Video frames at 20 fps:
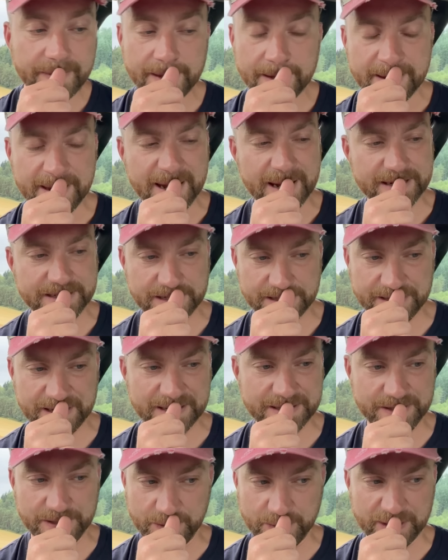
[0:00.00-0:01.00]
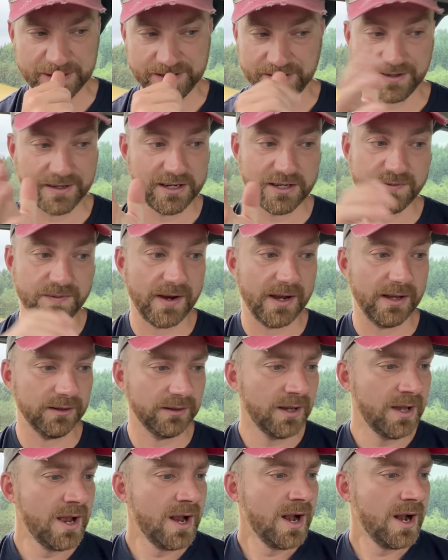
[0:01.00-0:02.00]
Yeah, so to answer your question, I think it's failed.
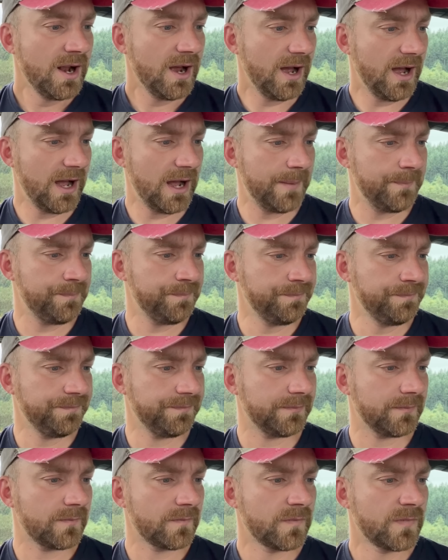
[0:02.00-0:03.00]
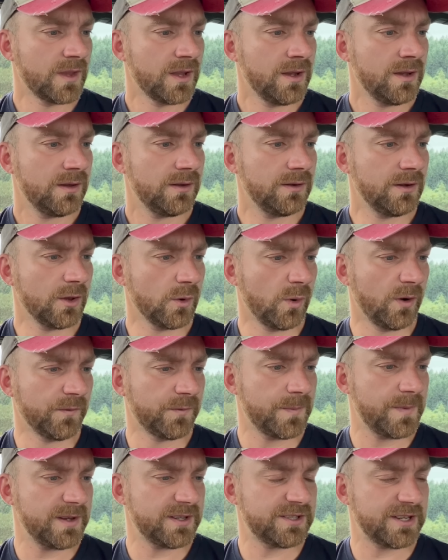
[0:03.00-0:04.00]
Um, Another one
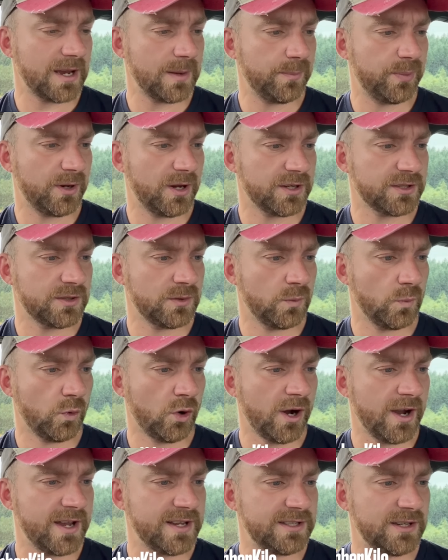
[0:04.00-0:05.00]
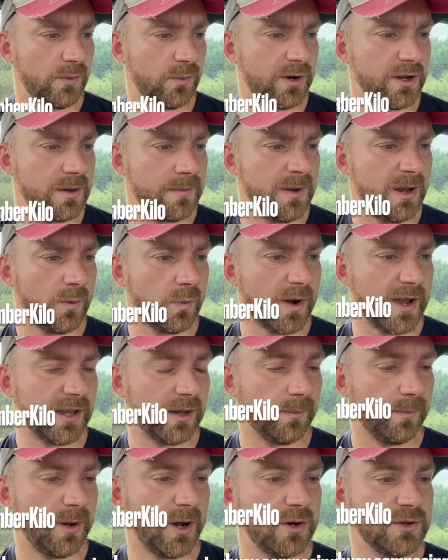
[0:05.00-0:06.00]
from this same person. Why is it when you're midway
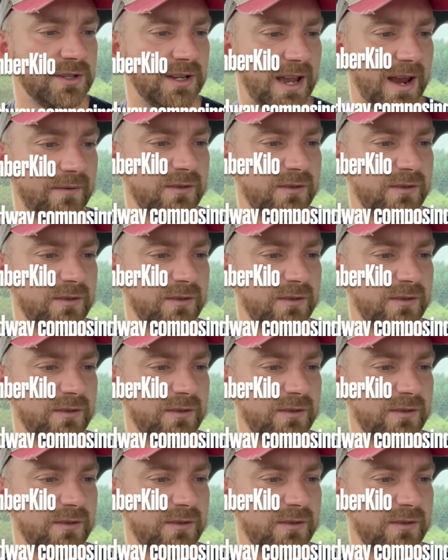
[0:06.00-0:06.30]
composing a